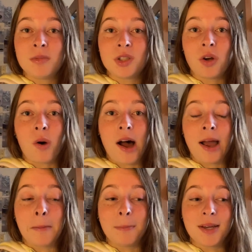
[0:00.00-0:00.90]
so
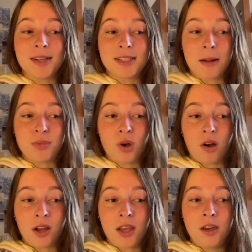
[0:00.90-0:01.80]
I'm gonna stop
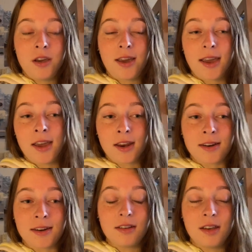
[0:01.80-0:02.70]
talking
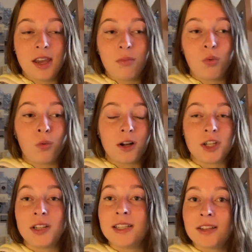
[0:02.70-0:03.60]
and keep watching these